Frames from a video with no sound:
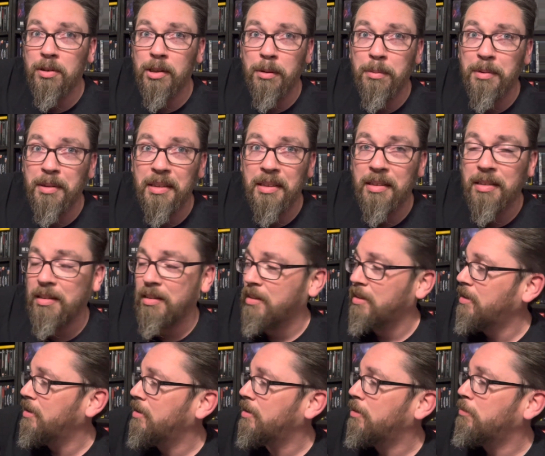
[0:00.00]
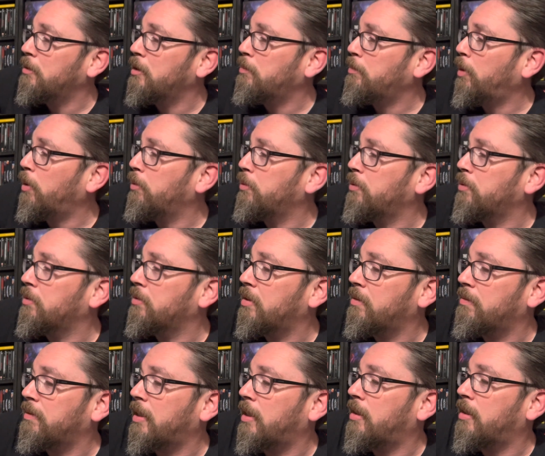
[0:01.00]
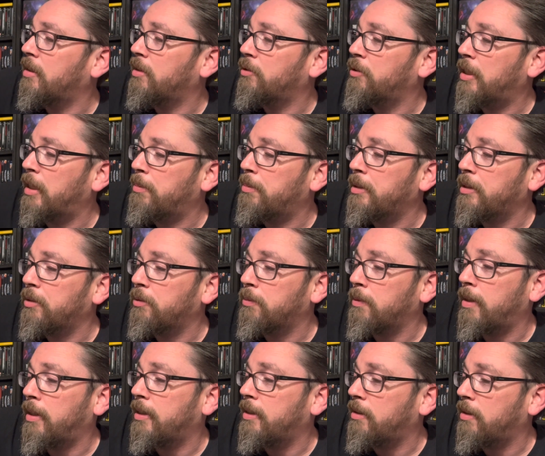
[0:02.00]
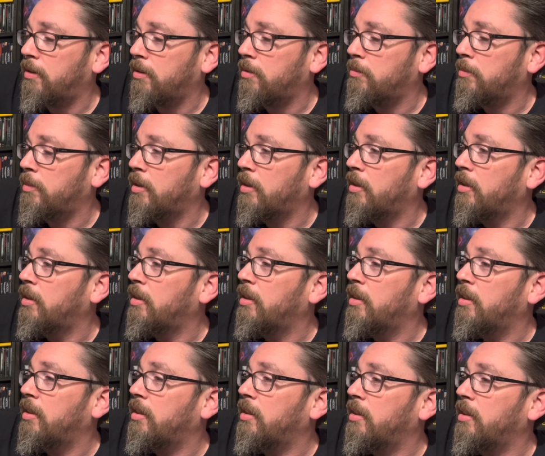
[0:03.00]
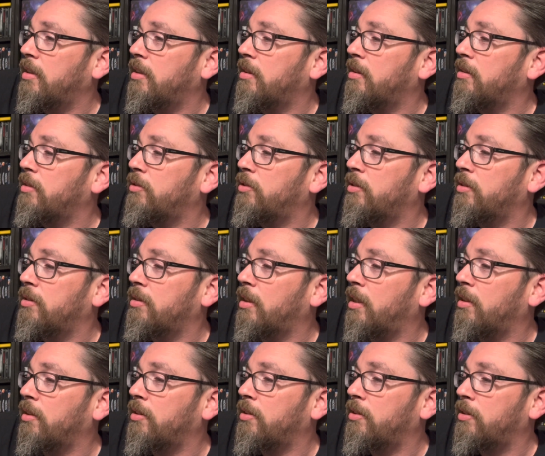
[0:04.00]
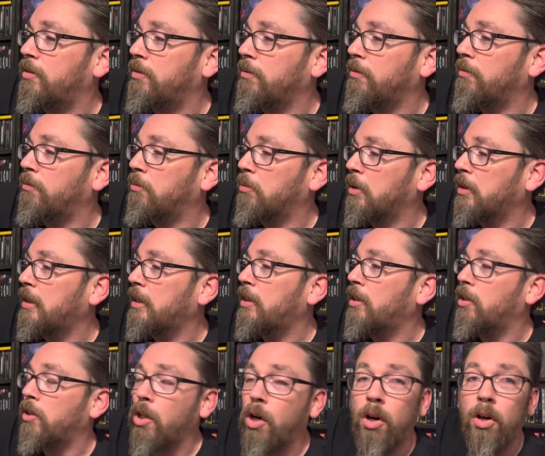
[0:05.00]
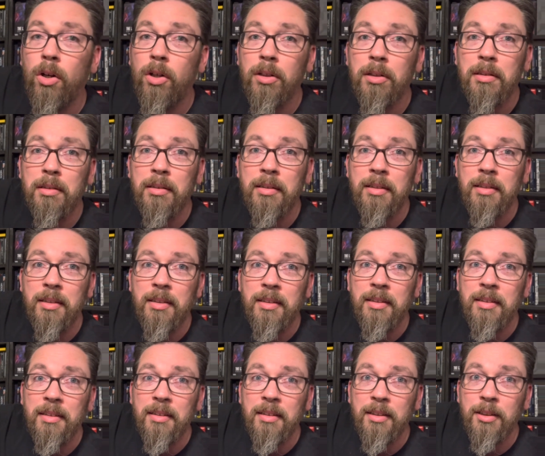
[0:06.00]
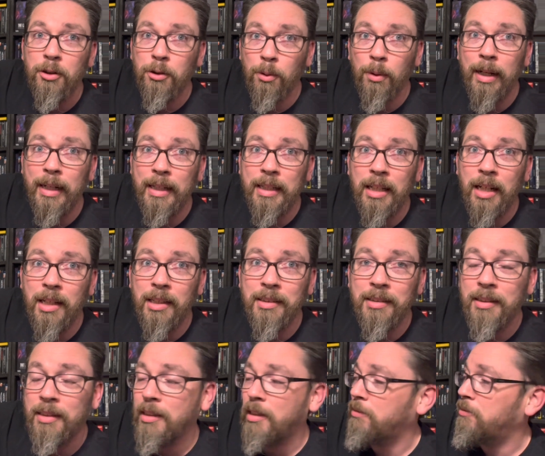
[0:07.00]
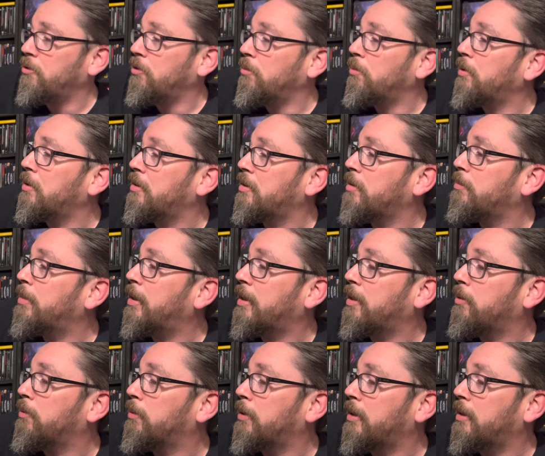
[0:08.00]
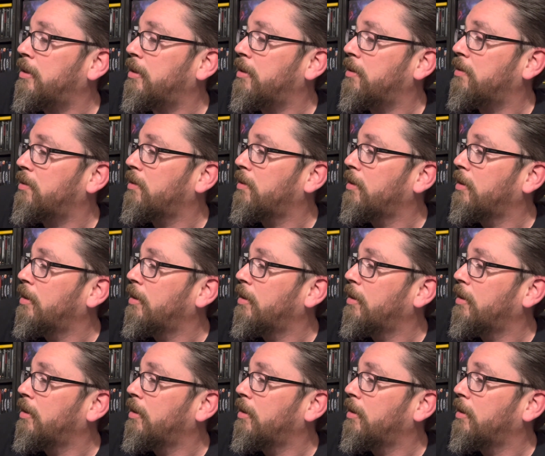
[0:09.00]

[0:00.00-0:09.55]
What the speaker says: Some of these posters have got Japanese writing on them. Just a really long, great content if you want to sit back and read this.